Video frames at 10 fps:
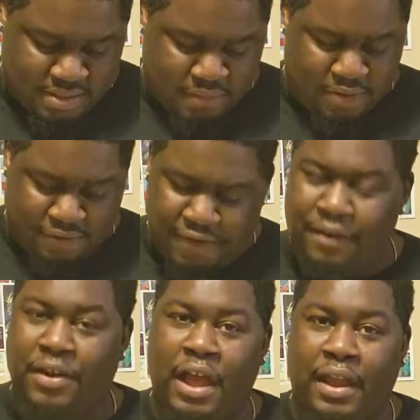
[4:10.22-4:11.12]
I wonder if he
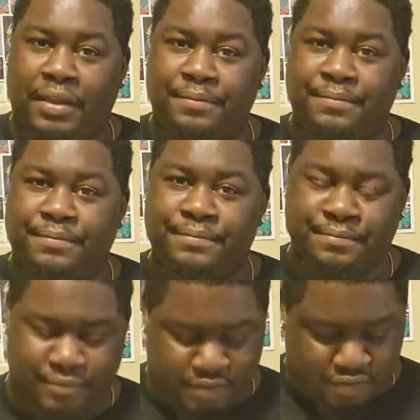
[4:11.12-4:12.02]
ever got it.
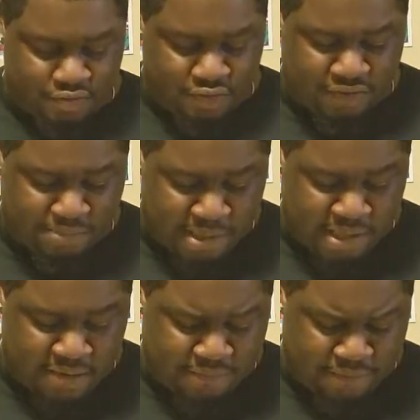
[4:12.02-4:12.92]
Chris
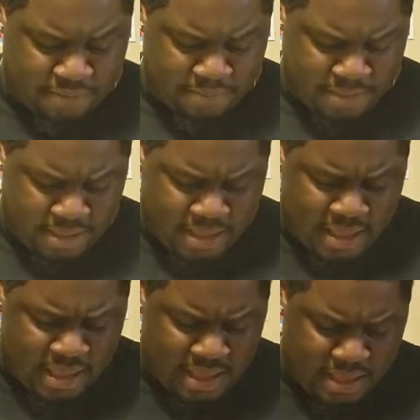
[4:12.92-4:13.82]
Pickin from
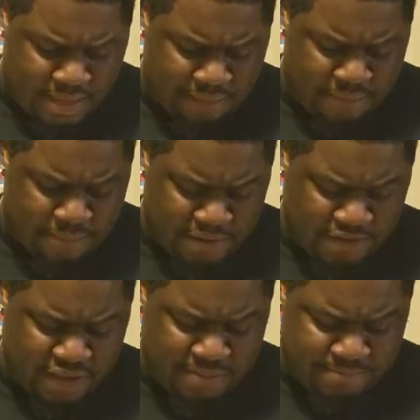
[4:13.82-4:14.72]

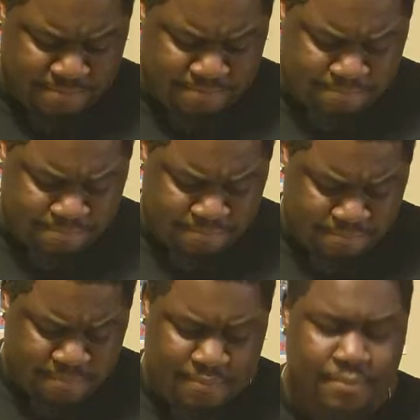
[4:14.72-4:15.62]
Michigan,
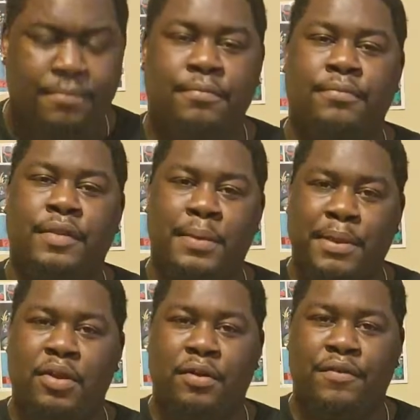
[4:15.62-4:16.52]
let
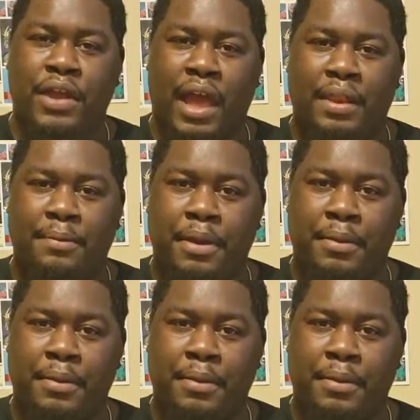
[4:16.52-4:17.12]
me know if you got it,